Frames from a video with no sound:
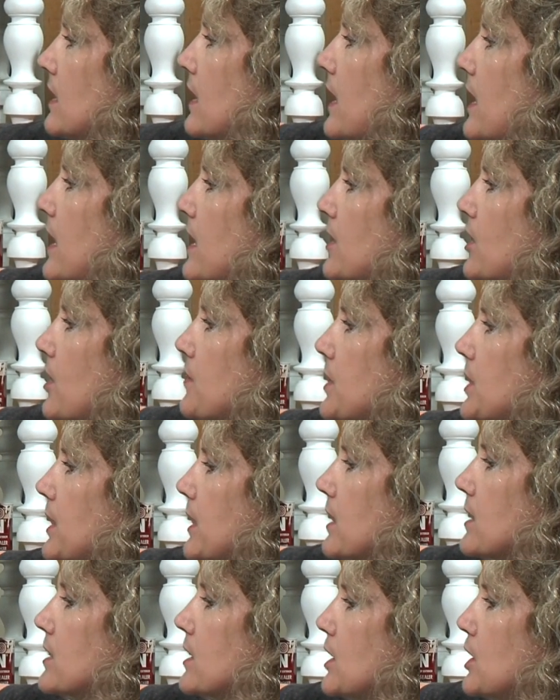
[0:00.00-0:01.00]
And I'm going to
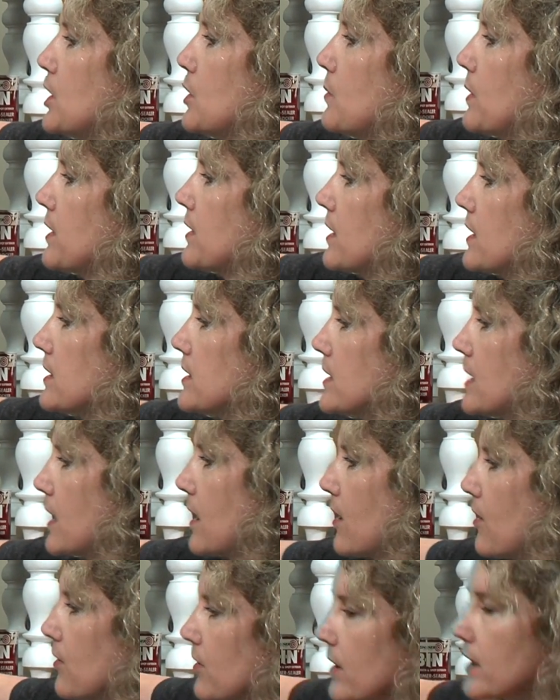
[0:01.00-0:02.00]
continue with this
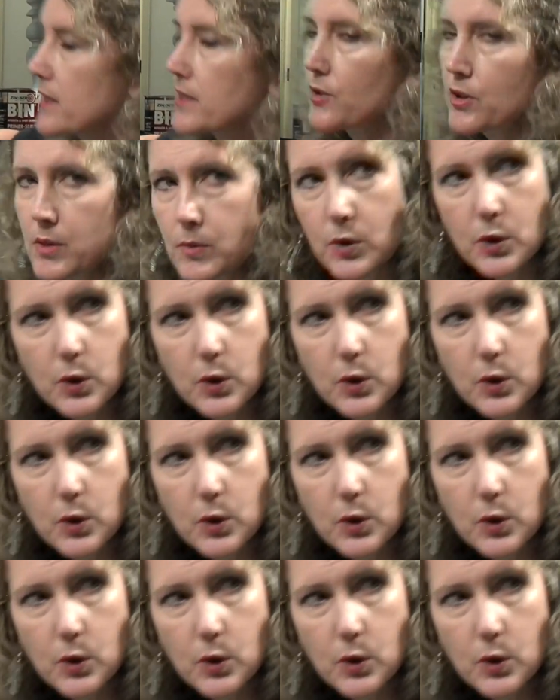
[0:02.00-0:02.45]
now. Is there any more